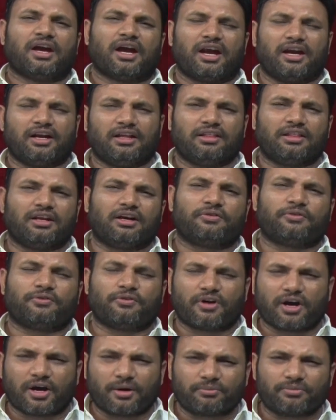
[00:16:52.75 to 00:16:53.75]
and in that
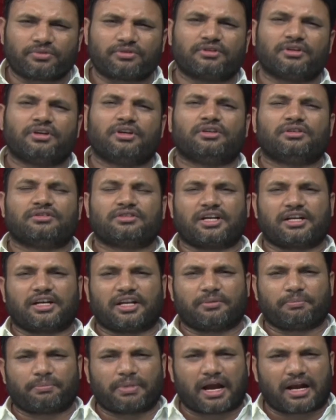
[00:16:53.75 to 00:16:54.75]
forms
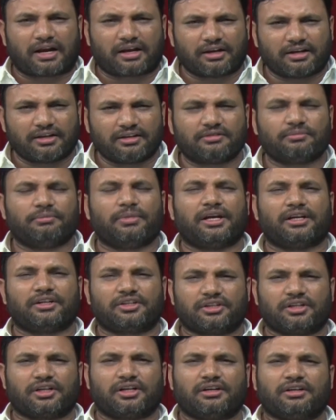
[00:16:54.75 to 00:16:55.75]
certain pattern is
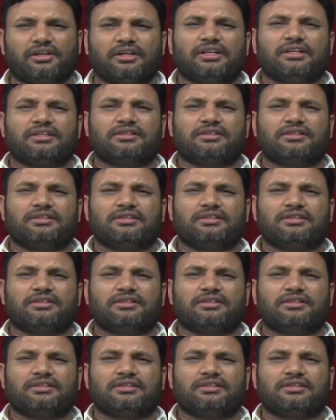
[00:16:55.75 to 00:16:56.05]
mentioned,